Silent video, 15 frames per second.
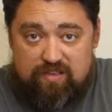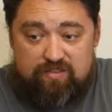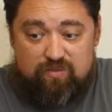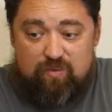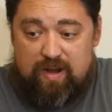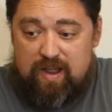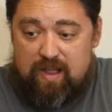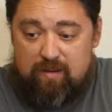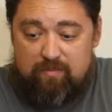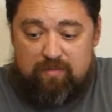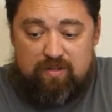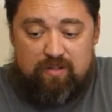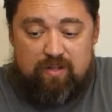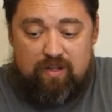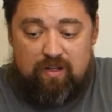of
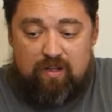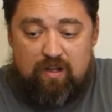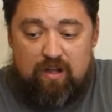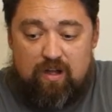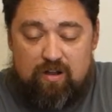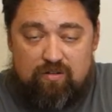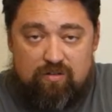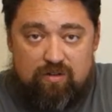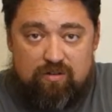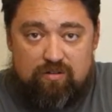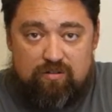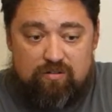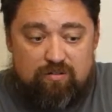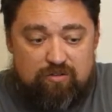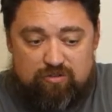RAM,
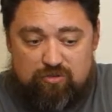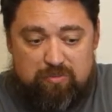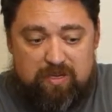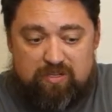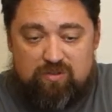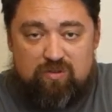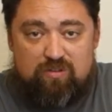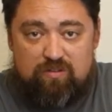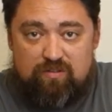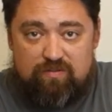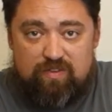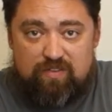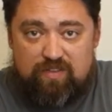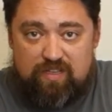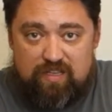
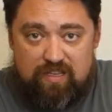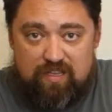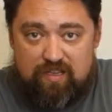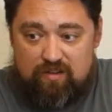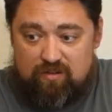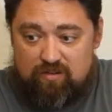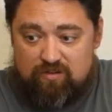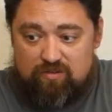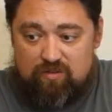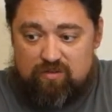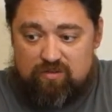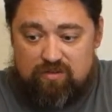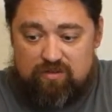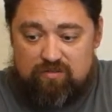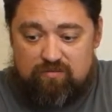250 gig or
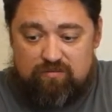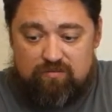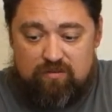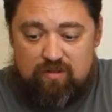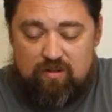200 and